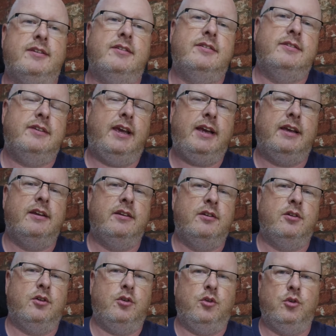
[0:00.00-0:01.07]

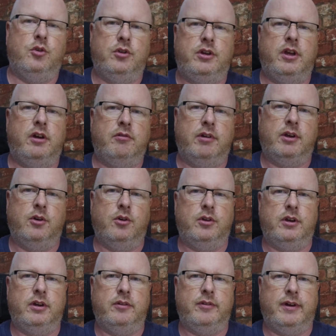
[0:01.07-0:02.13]
second audio
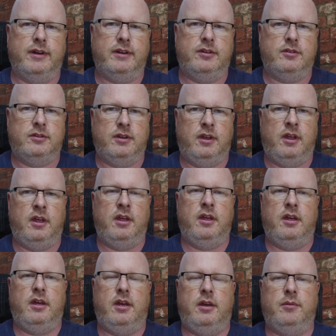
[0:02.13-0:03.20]
recording device.
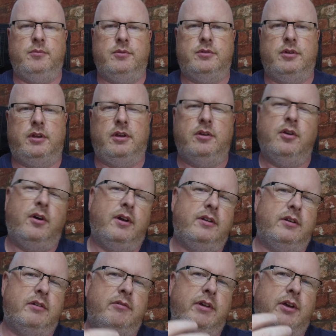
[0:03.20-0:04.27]
So you're not
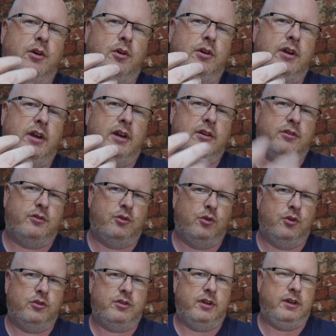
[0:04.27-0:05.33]
actually recording at
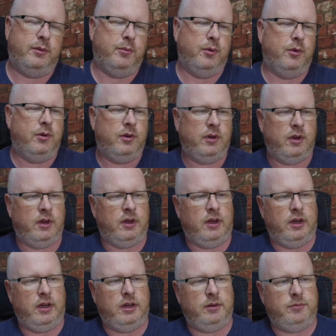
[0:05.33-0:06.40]
source anymore.
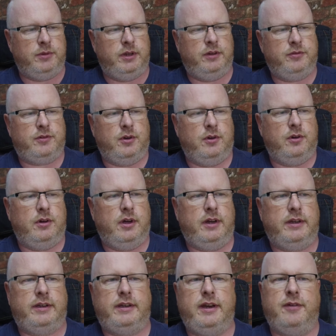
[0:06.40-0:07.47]
You've got
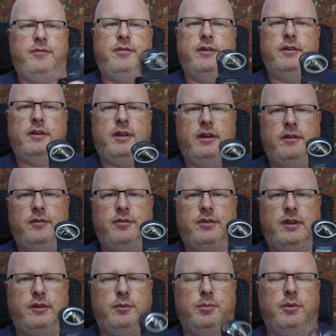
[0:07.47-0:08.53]
a different kind of
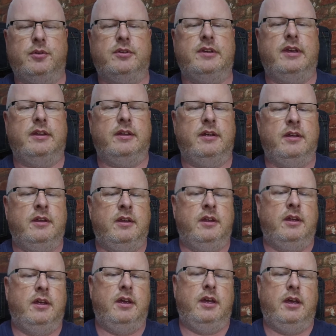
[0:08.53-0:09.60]
setup altogether.
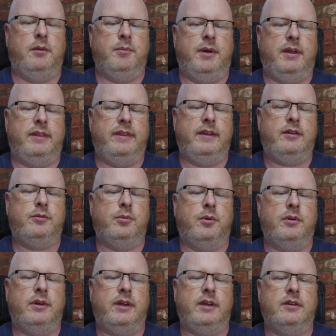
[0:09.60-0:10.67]
And this
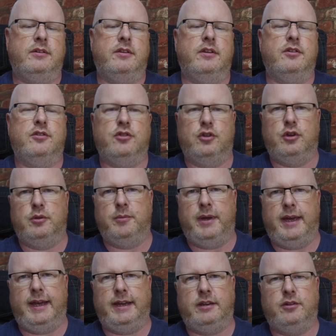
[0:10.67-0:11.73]
one is the Zoom
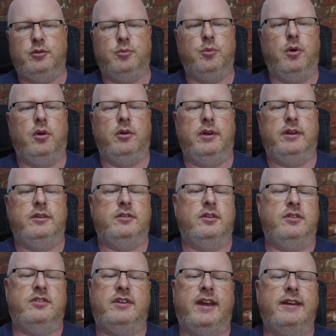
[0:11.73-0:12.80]
H1. It's
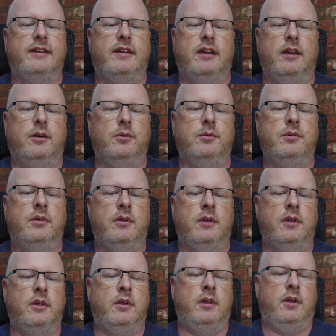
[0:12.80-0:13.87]
a standalone
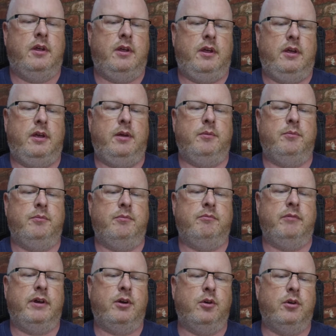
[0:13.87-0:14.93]

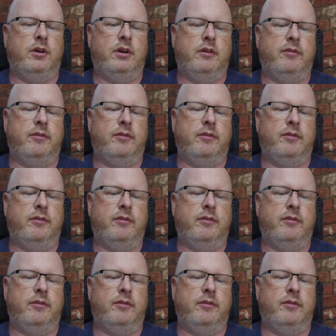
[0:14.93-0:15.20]
recording